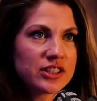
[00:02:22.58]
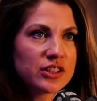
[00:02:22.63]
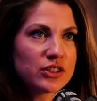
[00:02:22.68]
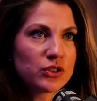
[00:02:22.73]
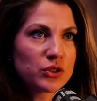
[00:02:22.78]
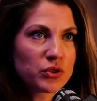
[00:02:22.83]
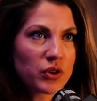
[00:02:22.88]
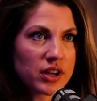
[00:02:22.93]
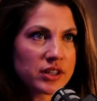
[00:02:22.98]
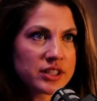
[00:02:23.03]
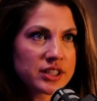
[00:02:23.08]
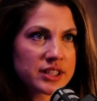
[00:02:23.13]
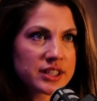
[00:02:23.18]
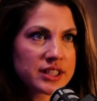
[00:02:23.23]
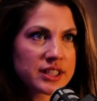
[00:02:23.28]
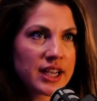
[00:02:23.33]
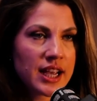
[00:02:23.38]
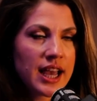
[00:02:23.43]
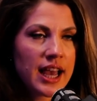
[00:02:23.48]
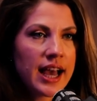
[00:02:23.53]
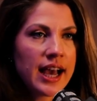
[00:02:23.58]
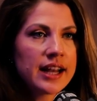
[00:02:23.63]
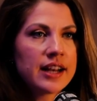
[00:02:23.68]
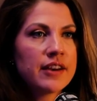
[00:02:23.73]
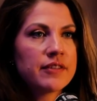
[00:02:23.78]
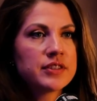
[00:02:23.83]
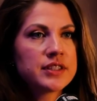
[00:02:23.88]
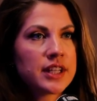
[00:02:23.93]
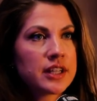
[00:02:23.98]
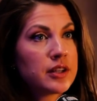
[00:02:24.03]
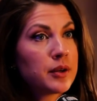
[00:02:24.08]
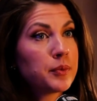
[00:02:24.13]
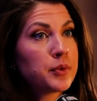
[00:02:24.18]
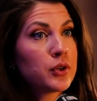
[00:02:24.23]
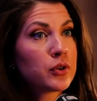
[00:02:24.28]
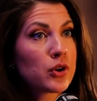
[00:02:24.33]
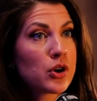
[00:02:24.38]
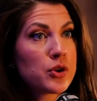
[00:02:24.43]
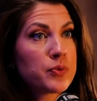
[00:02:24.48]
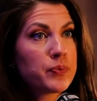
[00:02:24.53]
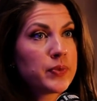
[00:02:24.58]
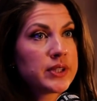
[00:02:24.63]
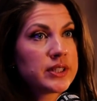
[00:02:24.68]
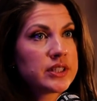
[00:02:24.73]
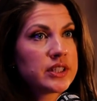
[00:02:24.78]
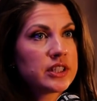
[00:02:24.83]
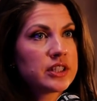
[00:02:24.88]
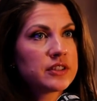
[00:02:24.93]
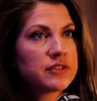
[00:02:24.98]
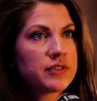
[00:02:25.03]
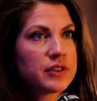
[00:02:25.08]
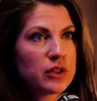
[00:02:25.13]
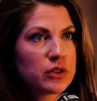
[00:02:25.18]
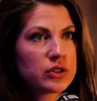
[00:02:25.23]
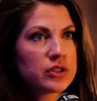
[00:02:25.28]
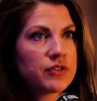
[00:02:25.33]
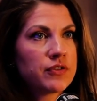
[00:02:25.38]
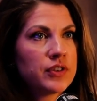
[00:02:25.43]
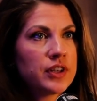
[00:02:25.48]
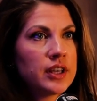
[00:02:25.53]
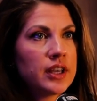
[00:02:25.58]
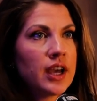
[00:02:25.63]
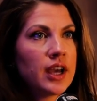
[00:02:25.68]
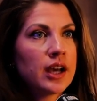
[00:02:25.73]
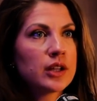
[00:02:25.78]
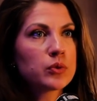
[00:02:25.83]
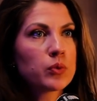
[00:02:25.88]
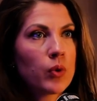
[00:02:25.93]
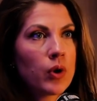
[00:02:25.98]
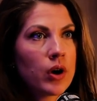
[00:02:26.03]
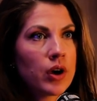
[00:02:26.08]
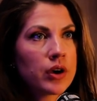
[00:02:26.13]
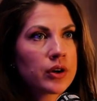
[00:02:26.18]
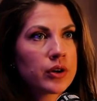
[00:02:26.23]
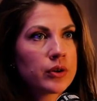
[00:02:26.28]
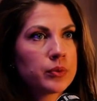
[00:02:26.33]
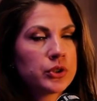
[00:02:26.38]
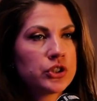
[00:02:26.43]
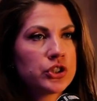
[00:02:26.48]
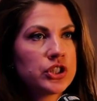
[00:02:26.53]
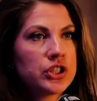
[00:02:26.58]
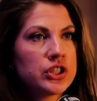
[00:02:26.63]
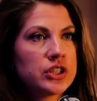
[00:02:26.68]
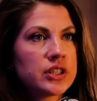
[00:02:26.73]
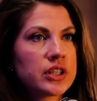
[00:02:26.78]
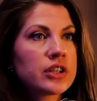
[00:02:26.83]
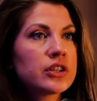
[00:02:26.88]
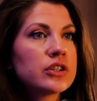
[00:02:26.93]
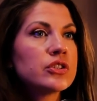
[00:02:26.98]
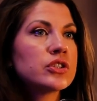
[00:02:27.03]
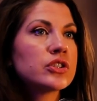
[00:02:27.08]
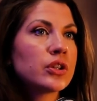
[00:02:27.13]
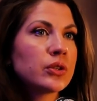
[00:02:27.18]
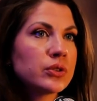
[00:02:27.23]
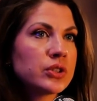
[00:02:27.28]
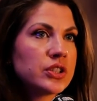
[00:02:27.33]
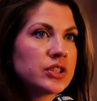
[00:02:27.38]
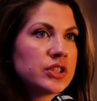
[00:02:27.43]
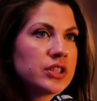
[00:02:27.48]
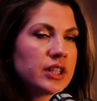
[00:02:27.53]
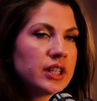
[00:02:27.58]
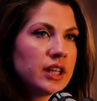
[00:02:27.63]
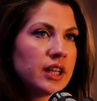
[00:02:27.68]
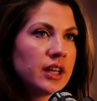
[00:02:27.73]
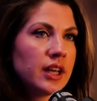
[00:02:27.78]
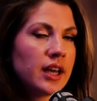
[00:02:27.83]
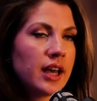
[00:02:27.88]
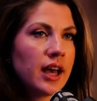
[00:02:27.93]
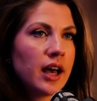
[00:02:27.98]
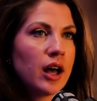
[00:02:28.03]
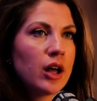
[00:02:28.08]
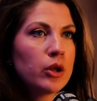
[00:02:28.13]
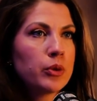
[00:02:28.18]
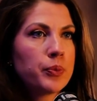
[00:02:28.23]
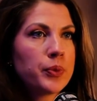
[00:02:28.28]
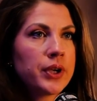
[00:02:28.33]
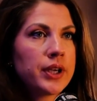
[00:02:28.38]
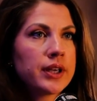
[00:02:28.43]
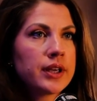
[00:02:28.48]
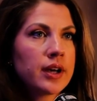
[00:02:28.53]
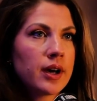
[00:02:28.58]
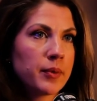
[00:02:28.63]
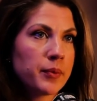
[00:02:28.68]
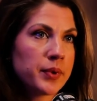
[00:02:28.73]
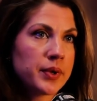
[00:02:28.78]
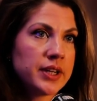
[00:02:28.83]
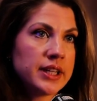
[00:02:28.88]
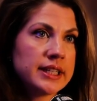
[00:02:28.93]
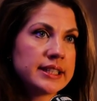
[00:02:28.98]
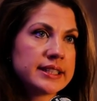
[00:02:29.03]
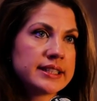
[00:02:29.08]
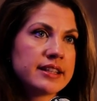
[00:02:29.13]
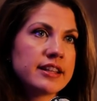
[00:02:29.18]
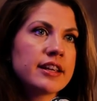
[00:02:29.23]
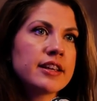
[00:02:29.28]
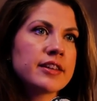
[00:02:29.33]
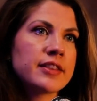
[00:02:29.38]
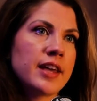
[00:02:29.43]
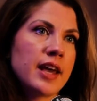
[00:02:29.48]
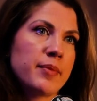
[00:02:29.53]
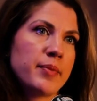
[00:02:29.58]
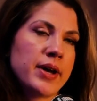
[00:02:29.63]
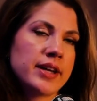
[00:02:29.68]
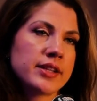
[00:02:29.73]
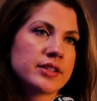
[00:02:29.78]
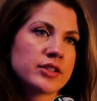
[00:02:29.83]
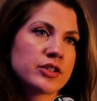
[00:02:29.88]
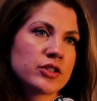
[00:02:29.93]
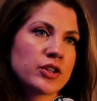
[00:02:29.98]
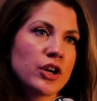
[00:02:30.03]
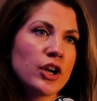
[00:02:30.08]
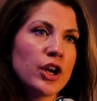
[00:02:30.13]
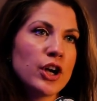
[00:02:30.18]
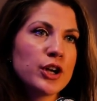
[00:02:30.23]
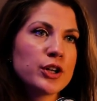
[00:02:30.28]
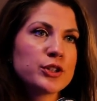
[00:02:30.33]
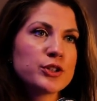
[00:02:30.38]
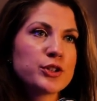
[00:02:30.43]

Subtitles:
in trust and have set up your own business Philosophy at Work, which is a consultancy helping companies think their best. That's